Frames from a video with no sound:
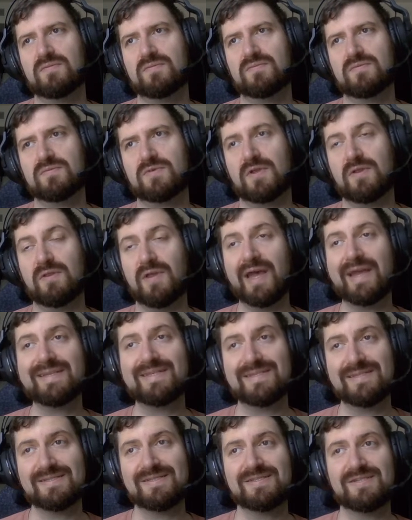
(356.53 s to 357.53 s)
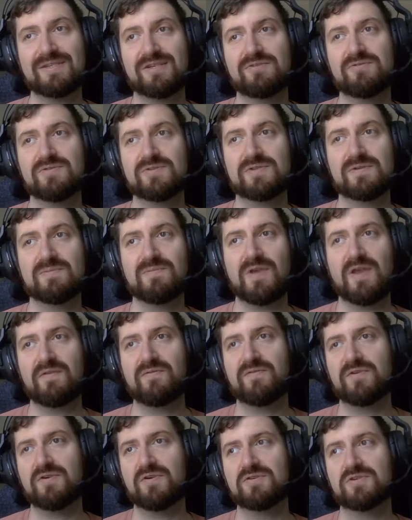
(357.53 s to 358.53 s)
the license to use them,
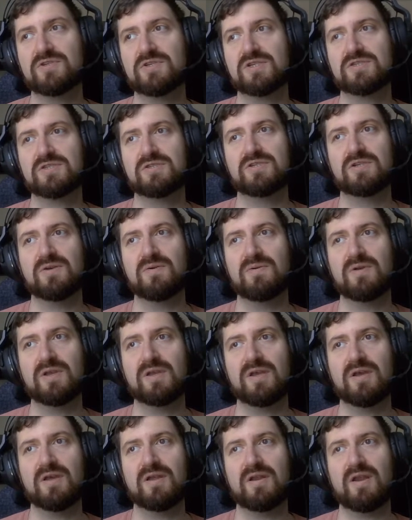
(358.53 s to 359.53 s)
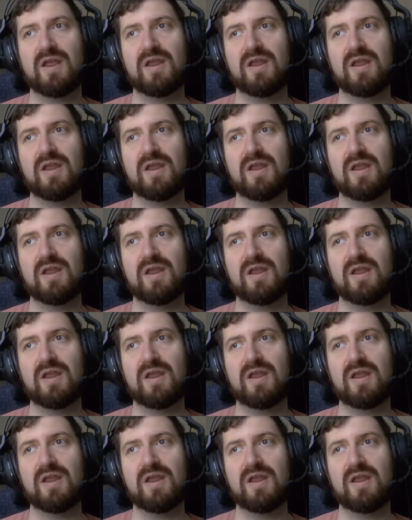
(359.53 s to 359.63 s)
if you're just doing it